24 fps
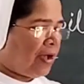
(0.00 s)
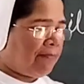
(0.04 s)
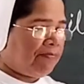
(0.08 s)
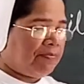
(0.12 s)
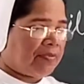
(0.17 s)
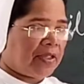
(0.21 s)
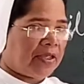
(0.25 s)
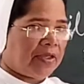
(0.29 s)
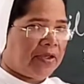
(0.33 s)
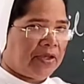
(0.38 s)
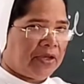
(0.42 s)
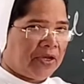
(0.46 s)
the
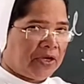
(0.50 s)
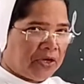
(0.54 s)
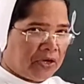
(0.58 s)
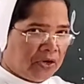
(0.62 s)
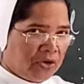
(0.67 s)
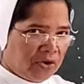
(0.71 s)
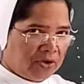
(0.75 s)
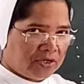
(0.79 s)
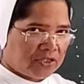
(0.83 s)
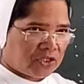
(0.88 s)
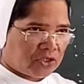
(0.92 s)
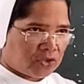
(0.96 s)

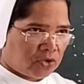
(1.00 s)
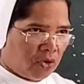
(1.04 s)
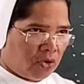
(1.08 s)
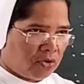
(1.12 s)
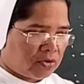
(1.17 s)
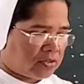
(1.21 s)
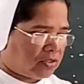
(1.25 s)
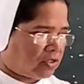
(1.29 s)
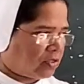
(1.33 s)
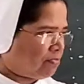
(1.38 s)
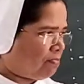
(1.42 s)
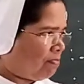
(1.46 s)
granite
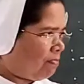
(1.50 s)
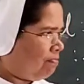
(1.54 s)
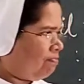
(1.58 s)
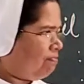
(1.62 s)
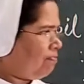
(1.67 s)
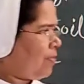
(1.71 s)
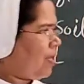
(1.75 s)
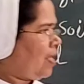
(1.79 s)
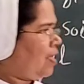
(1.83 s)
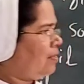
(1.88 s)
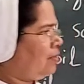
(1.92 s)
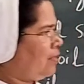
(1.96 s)
rocks.
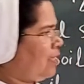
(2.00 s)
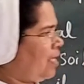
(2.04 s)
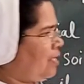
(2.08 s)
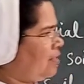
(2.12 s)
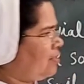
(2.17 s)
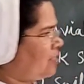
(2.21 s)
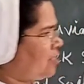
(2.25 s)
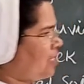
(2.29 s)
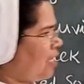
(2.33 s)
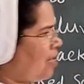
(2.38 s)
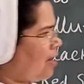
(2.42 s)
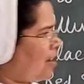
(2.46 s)
Then
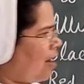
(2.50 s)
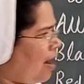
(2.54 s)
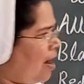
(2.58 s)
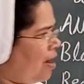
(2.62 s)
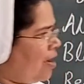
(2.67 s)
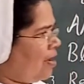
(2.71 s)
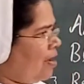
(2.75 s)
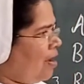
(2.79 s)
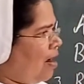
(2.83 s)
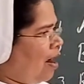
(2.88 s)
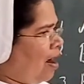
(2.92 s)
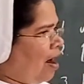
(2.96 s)
say
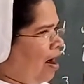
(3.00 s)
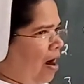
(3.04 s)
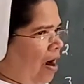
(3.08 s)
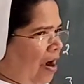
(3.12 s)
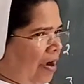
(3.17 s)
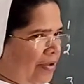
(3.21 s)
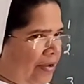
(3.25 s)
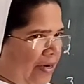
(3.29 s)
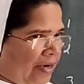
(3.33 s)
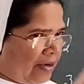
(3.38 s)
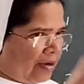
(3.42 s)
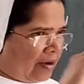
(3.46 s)
high
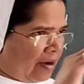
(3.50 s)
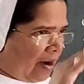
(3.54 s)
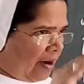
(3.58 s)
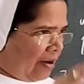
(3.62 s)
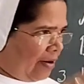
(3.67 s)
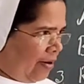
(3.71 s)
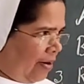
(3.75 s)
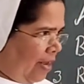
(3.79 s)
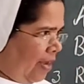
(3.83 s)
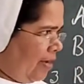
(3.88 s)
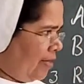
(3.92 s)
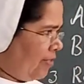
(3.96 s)
iron
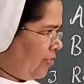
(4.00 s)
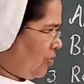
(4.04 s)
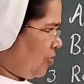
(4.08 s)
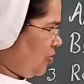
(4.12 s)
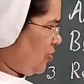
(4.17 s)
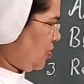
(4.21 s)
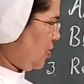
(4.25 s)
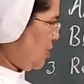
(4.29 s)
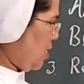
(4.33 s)
content is